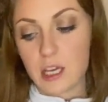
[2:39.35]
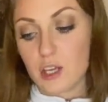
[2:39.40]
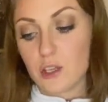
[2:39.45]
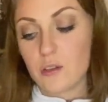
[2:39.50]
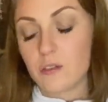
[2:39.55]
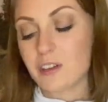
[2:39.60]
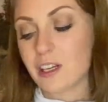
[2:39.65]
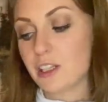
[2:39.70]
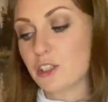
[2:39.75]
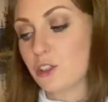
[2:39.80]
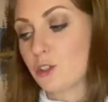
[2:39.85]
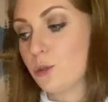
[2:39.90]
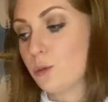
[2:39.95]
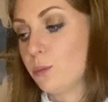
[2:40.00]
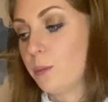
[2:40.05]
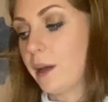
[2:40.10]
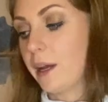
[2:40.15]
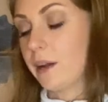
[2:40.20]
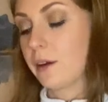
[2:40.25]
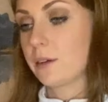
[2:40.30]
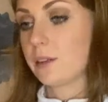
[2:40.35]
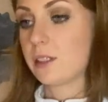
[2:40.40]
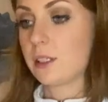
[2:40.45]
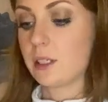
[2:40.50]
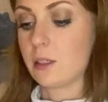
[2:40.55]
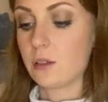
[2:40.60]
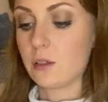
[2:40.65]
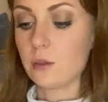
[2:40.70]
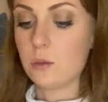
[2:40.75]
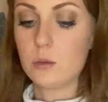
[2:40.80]
You've got two pairs
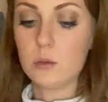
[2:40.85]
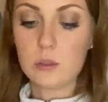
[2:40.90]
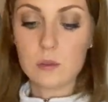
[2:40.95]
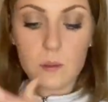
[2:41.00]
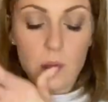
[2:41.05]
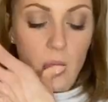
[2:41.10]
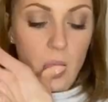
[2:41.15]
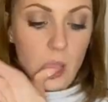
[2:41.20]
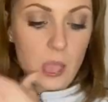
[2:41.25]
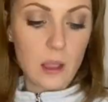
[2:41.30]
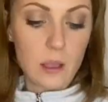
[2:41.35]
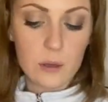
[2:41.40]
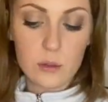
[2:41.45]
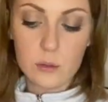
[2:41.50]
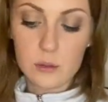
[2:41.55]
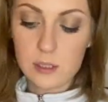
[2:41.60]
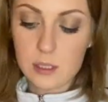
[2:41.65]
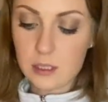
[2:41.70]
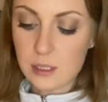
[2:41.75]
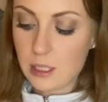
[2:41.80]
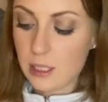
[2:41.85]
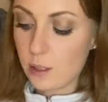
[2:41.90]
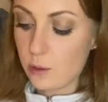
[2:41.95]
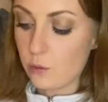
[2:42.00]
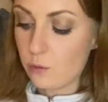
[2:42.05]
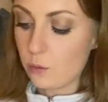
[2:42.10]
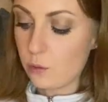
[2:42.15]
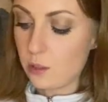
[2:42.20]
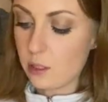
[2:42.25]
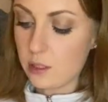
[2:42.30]
here. Who's who is this King
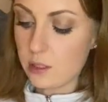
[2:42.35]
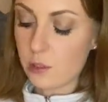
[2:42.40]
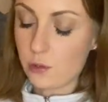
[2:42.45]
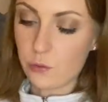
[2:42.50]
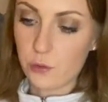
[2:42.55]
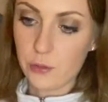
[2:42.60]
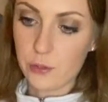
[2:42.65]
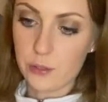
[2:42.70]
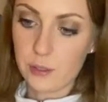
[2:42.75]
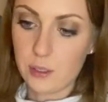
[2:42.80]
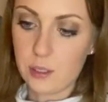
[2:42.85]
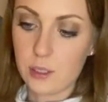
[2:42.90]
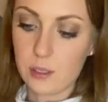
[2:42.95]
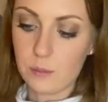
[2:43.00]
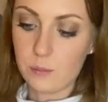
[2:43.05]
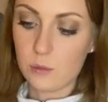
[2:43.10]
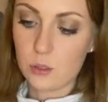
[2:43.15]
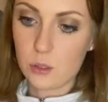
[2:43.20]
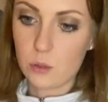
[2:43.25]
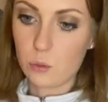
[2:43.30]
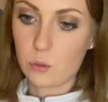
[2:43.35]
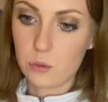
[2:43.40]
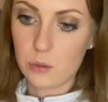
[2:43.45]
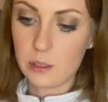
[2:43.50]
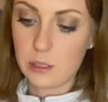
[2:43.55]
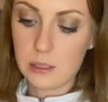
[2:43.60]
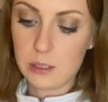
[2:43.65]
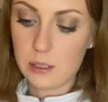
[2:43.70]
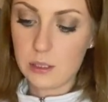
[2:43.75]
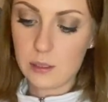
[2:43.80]
of Wands for um,
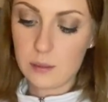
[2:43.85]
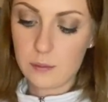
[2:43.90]
Taurus?